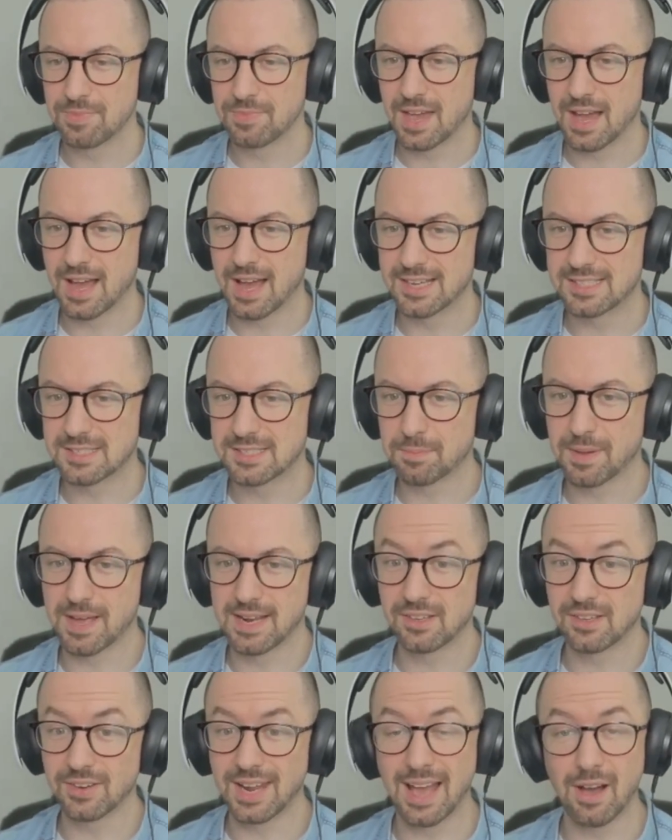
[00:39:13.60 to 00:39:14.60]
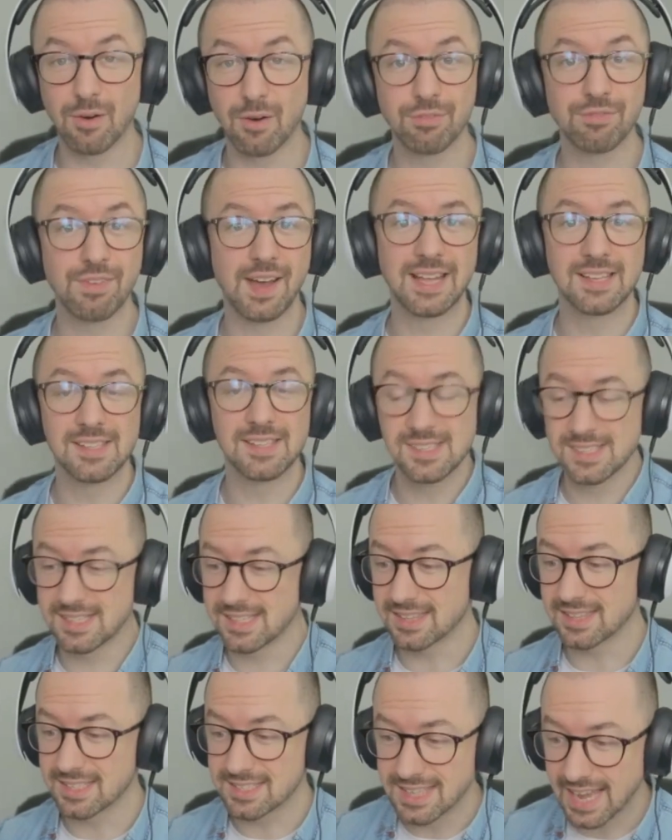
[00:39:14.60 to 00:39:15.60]
uh, depending on how
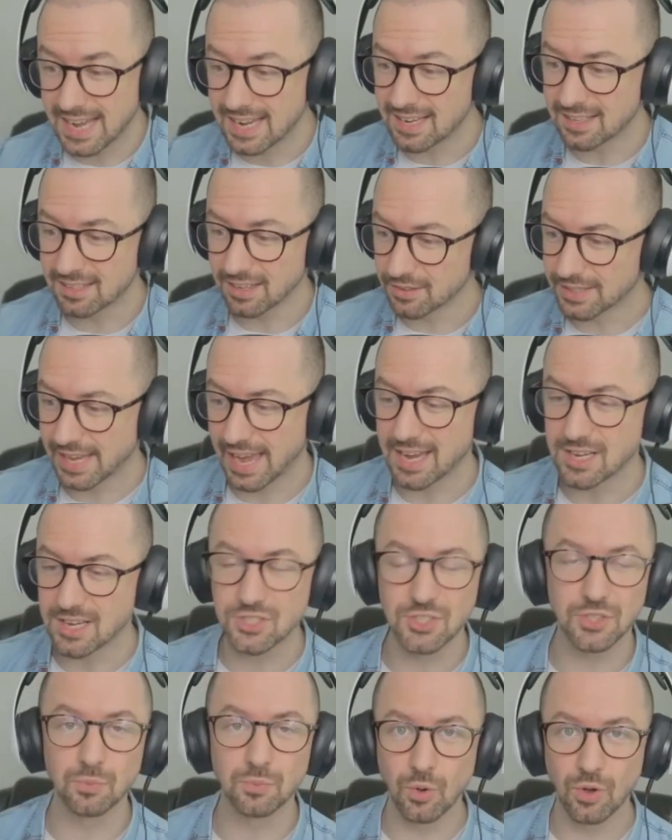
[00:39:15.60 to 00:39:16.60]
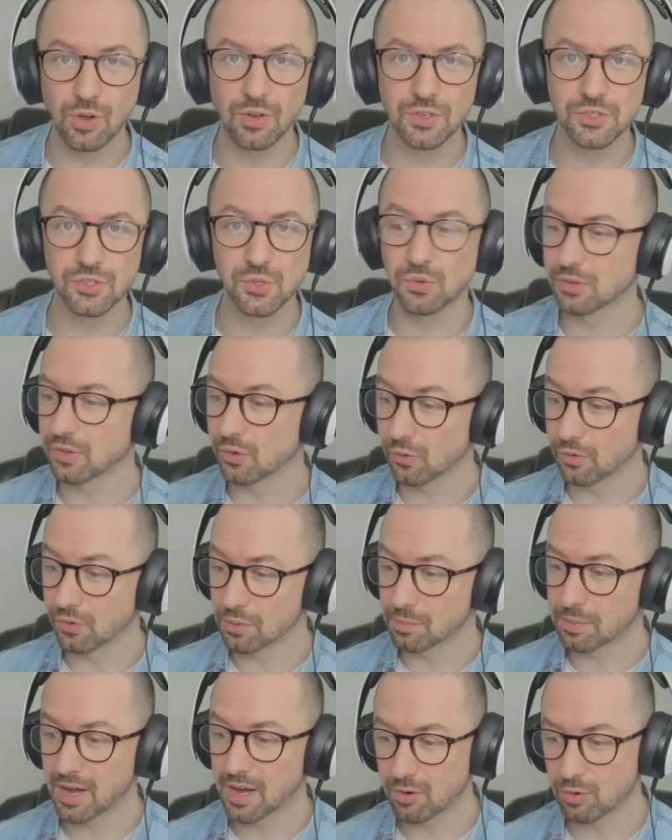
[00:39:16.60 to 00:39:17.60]
fancy the date location was or or
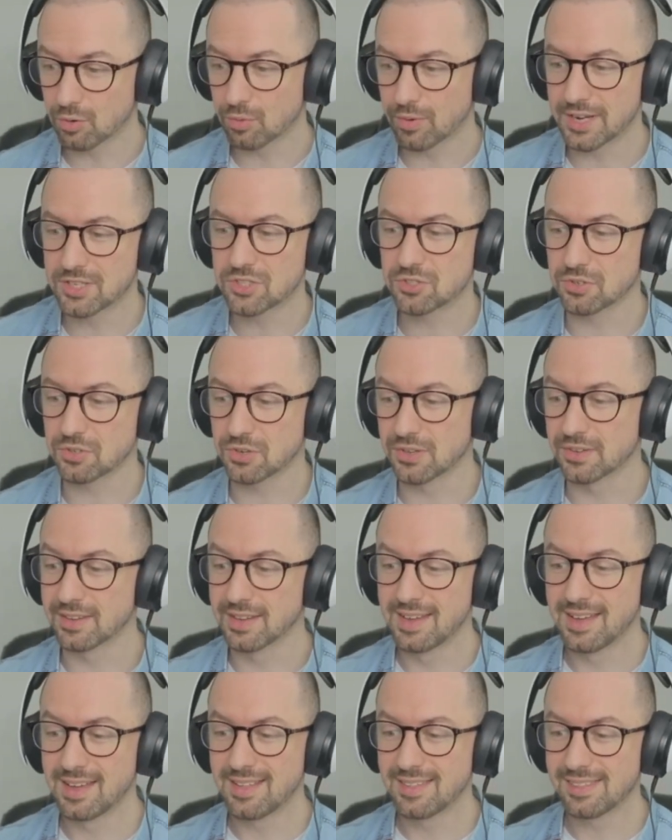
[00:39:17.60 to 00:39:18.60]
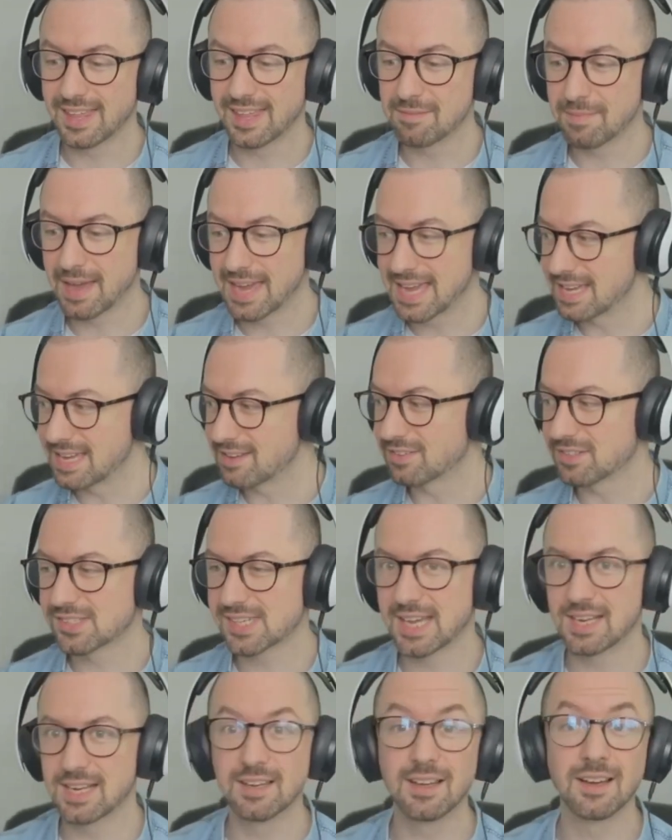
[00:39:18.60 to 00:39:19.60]
the bar or restaurant, they may even
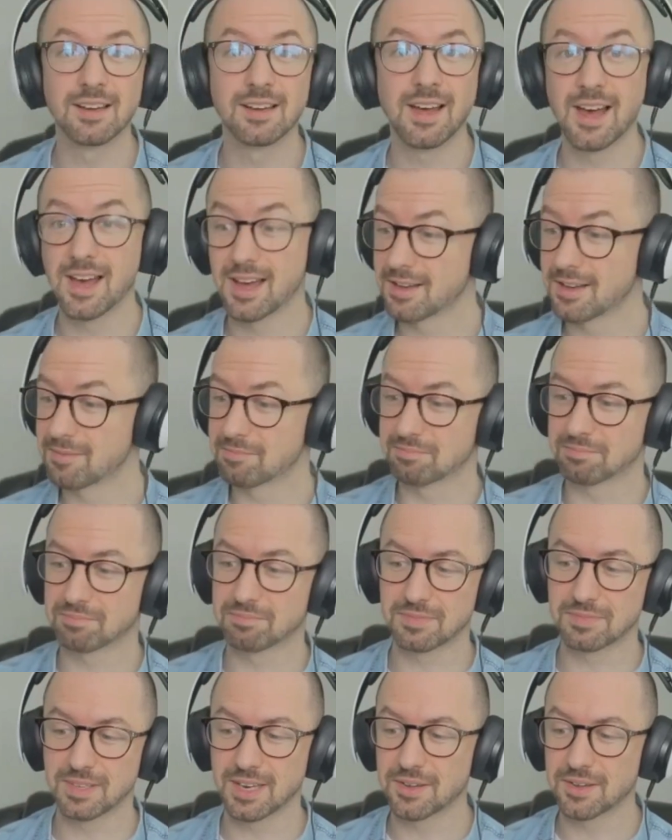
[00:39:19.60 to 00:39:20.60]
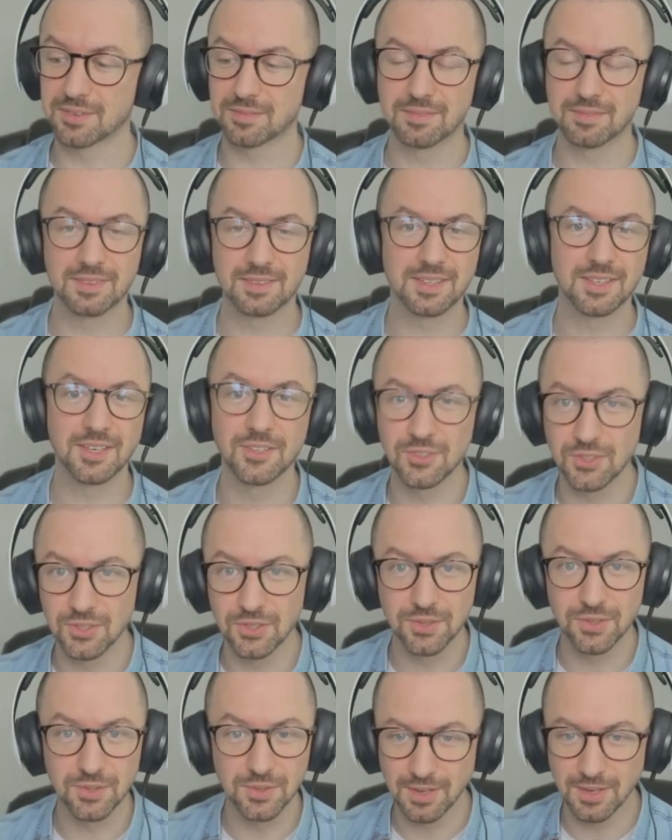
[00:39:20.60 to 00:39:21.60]
say, look, um, you know, can
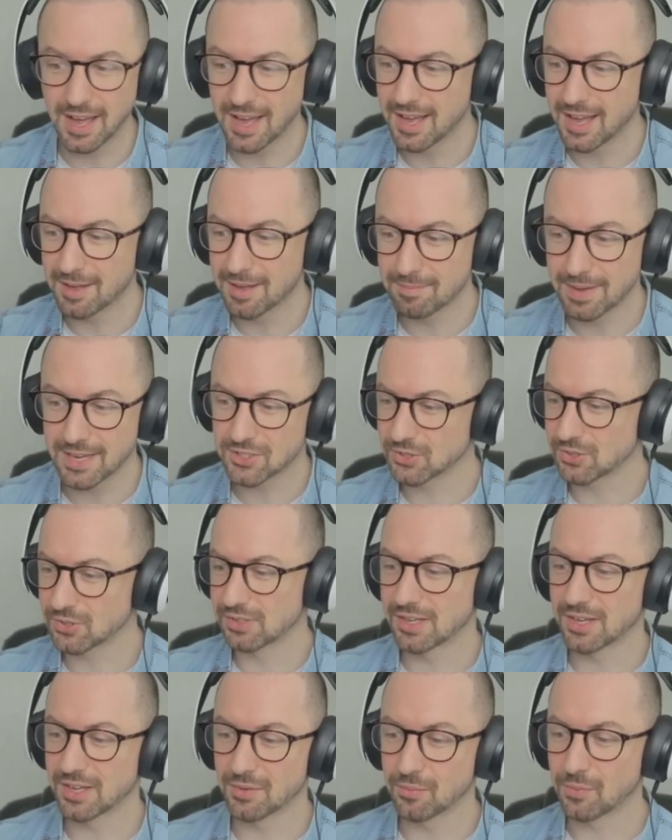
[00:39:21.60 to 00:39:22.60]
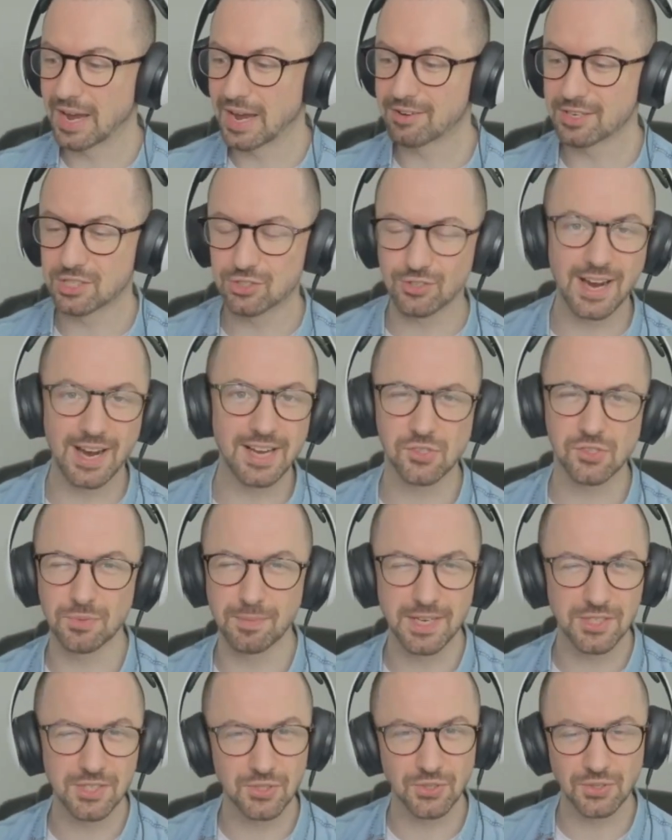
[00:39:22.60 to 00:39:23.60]
you uh, make sure to wear a dress or
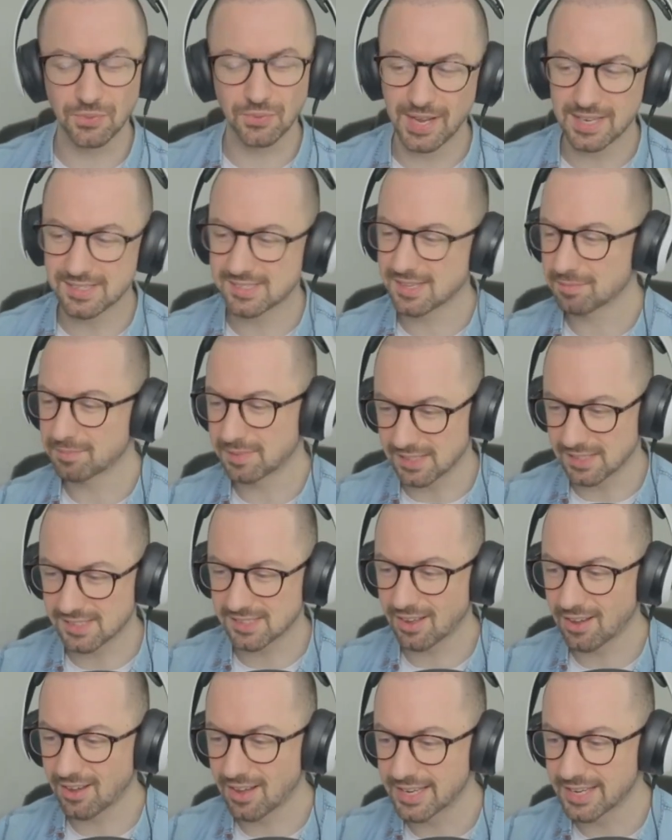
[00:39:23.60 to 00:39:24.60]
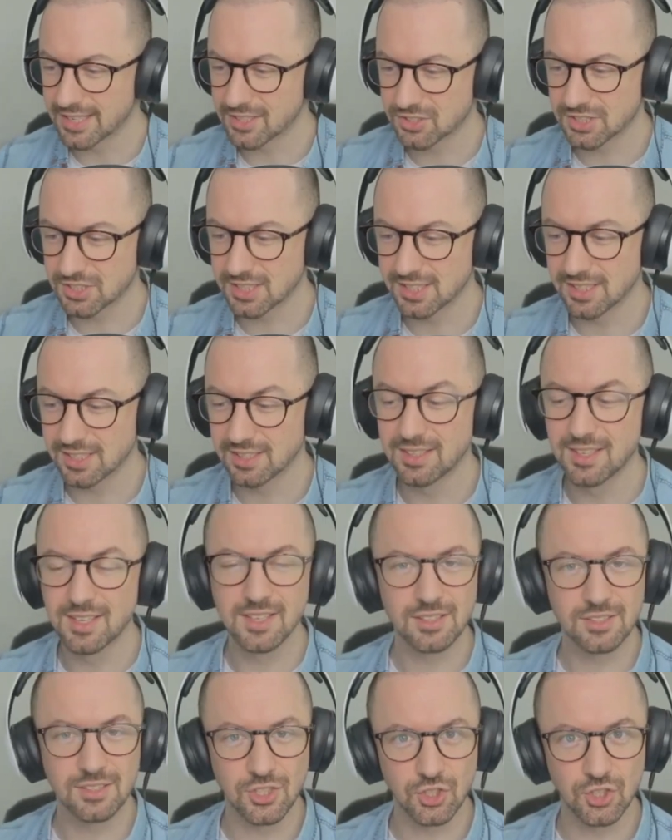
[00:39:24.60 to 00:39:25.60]
make sure to wear something stylish to
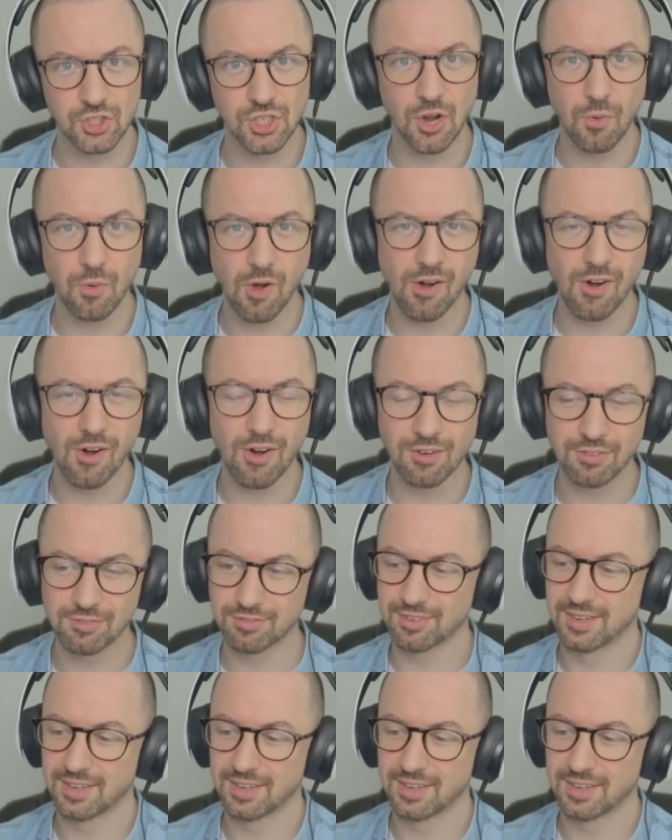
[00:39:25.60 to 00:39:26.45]
to show off?